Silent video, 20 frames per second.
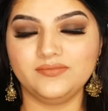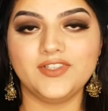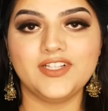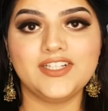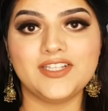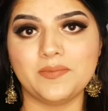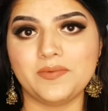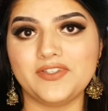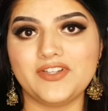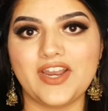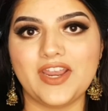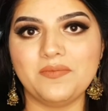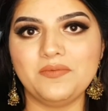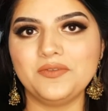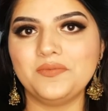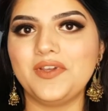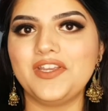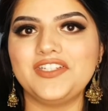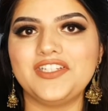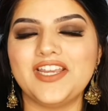subscribe to
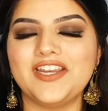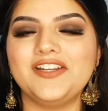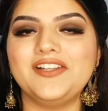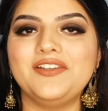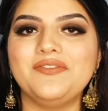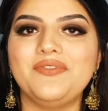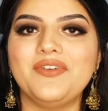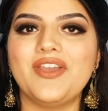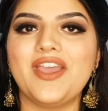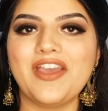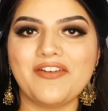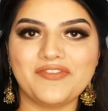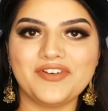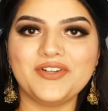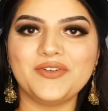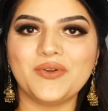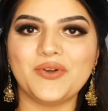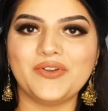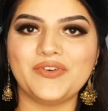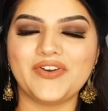my channel if you
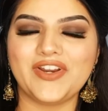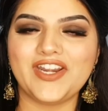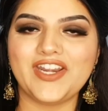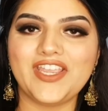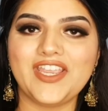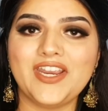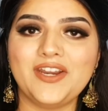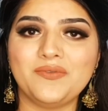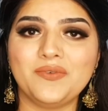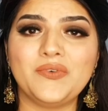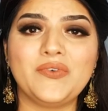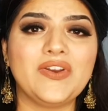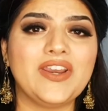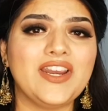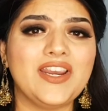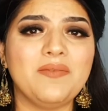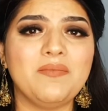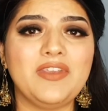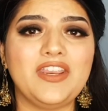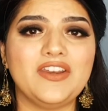haven't already. It would
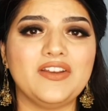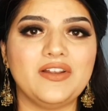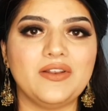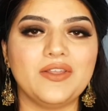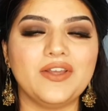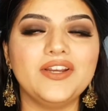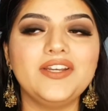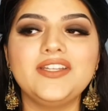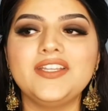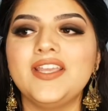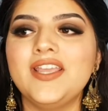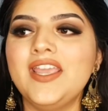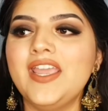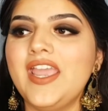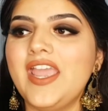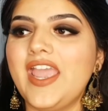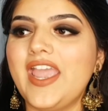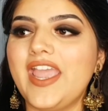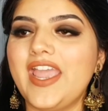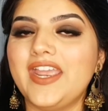really mean a lot,
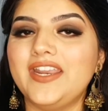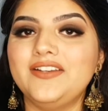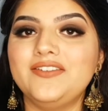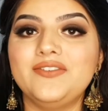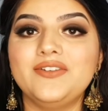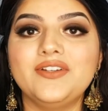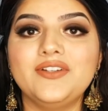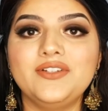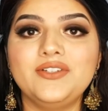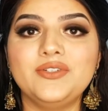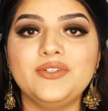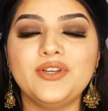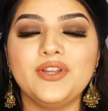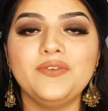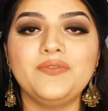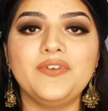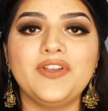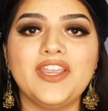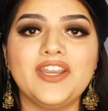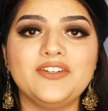and do not
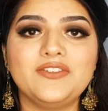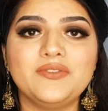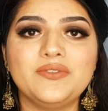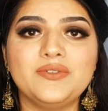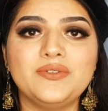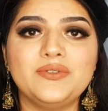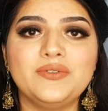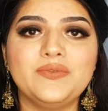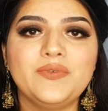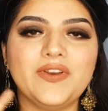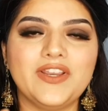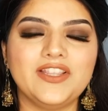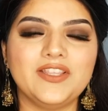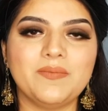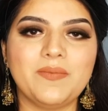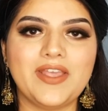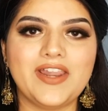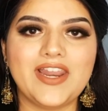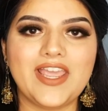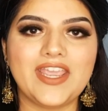forget to ring the
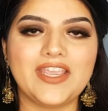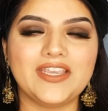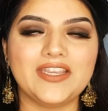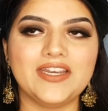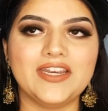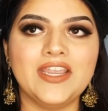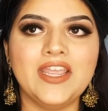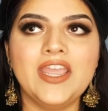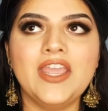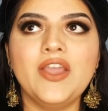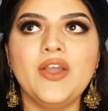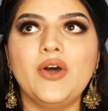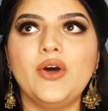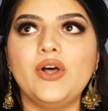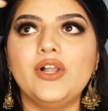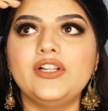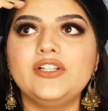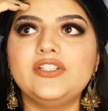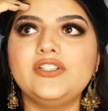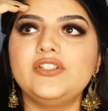bell icon.
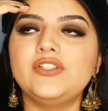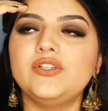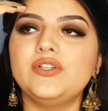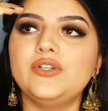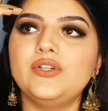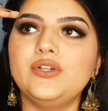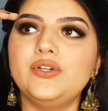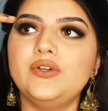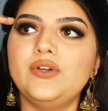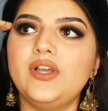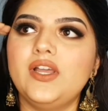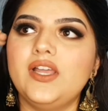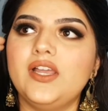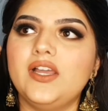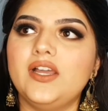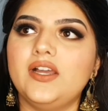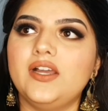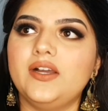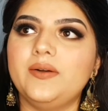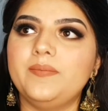Also,
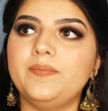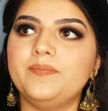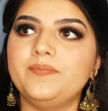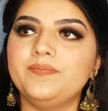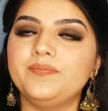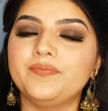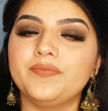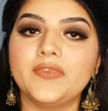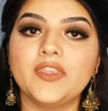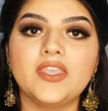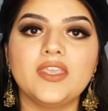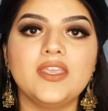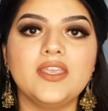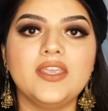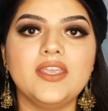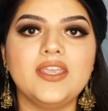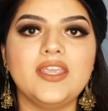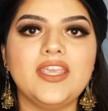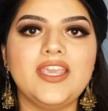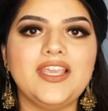Eid
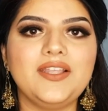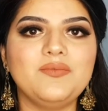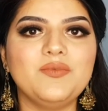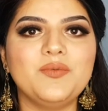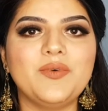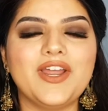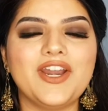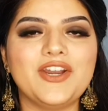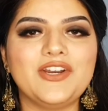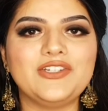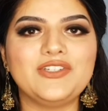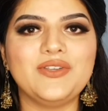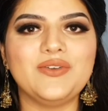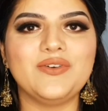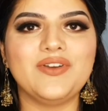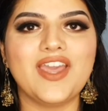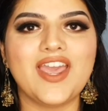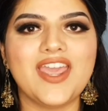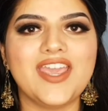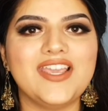Mubarak to you
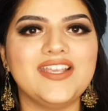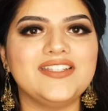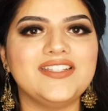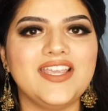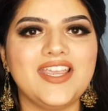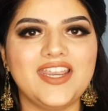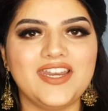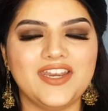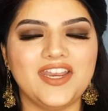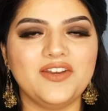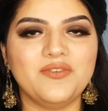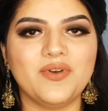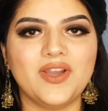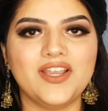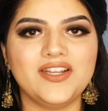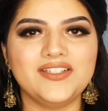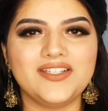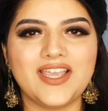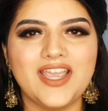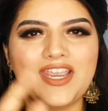guys in
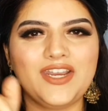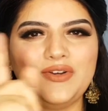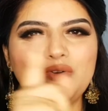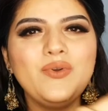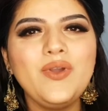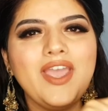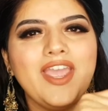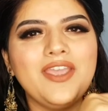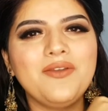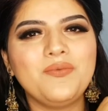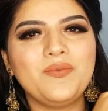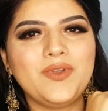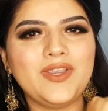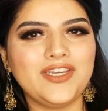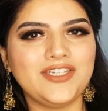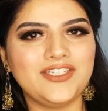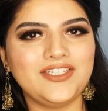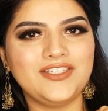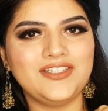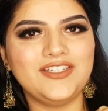advance. I know I
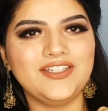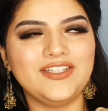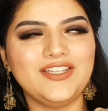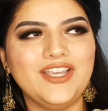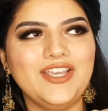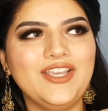wished